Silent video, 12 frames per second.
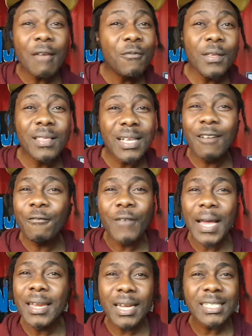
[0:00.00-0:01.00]
every
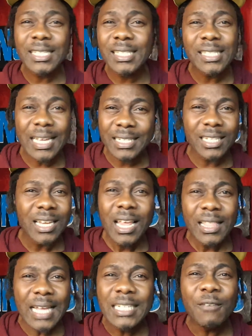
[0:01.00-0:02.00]
viruses
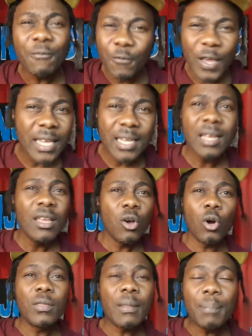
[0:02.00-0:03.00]
that invade
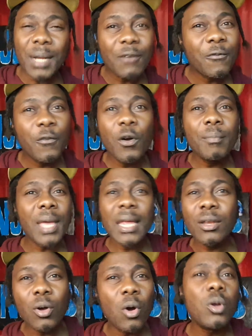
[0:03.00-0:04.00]
on the platform
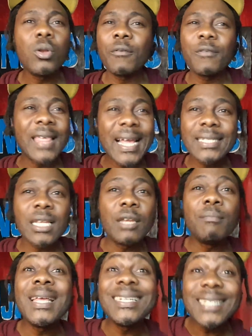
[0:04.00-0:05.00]
and all of that,
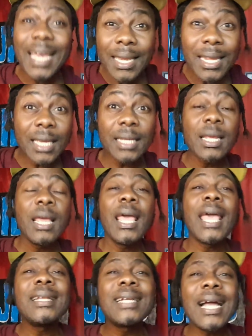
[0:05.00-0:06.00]
and maintaining it
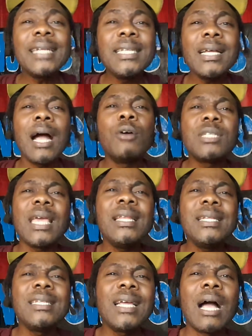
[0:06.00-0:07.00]
and cutting out,
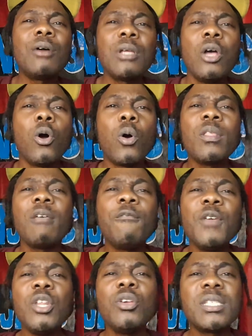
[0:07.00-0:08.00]
editing out all the
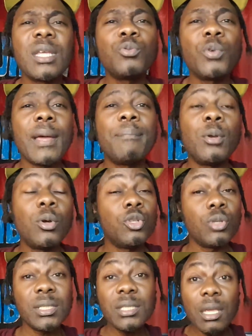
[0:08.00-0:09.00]
videos that we upload.
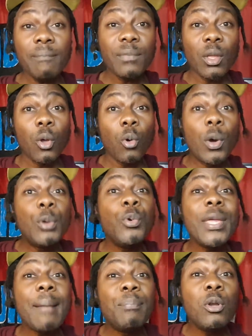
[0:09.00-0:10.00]
You see, when
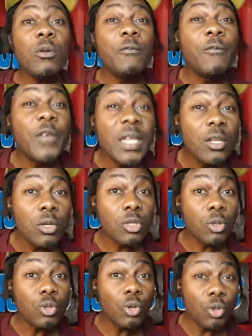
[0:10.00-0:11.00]
we upload videos
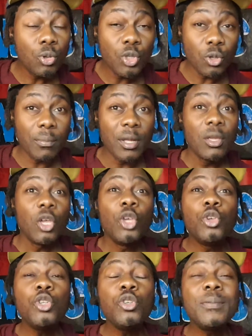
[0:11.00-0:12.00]
onto YouTube,
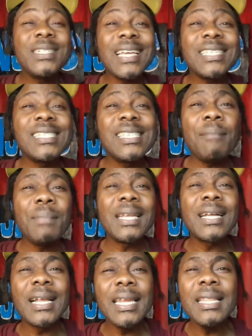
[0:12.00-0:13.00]
YouTube takes them
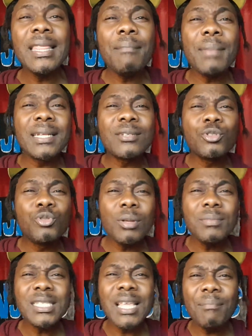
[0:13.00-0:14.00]
and cleans them and
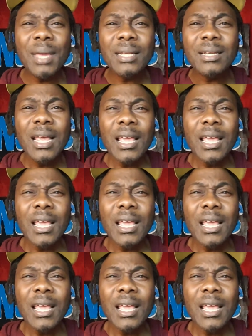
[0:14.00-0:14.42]
trims them and